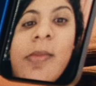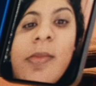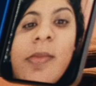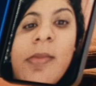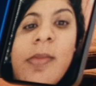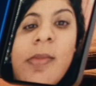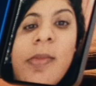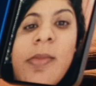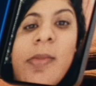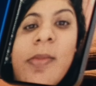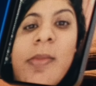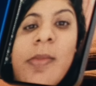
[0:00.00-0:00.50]
with
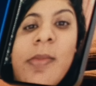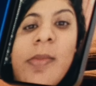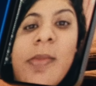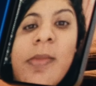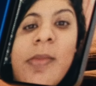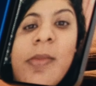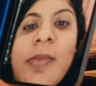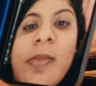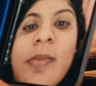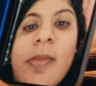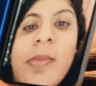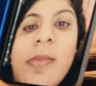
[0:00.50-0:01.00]

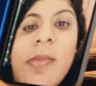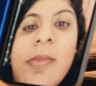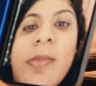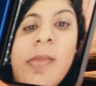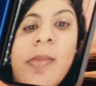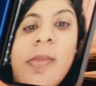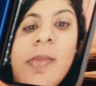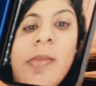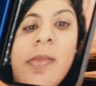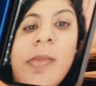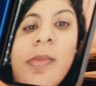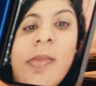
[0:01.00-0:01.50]
something, then
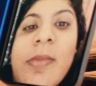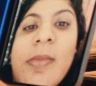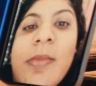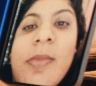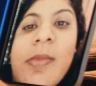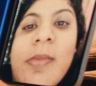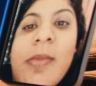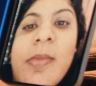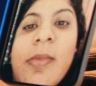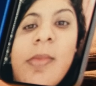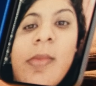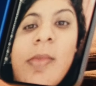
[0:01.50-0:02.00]

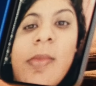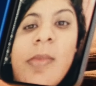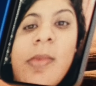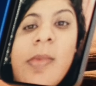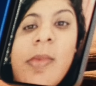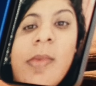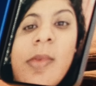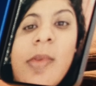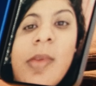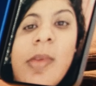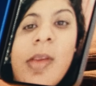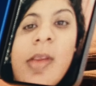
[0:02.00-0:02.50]
I
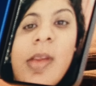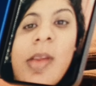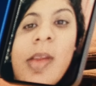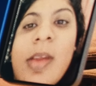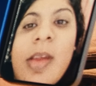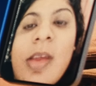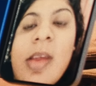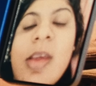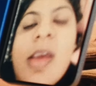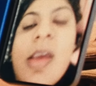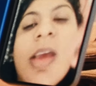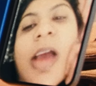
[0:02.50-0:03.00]
can't see
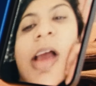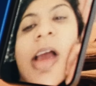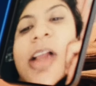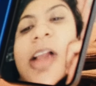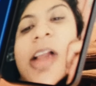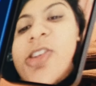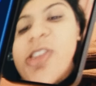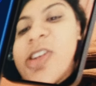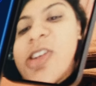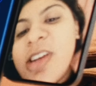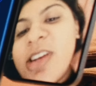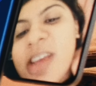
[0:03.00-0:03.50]
her. And
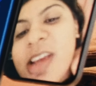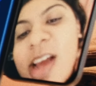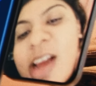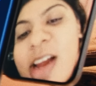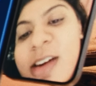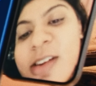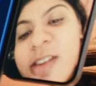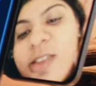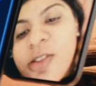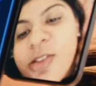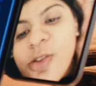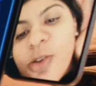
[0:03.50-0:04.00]
so I wanted
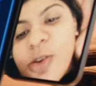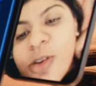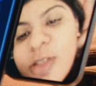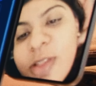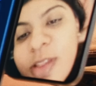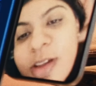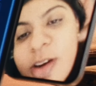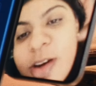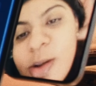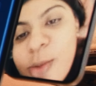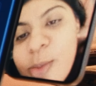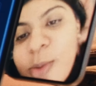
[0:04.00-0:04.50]
a
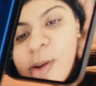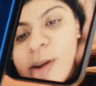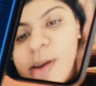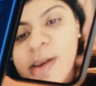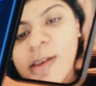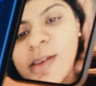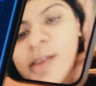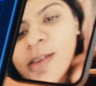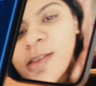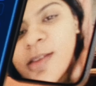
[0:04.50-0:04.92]
way to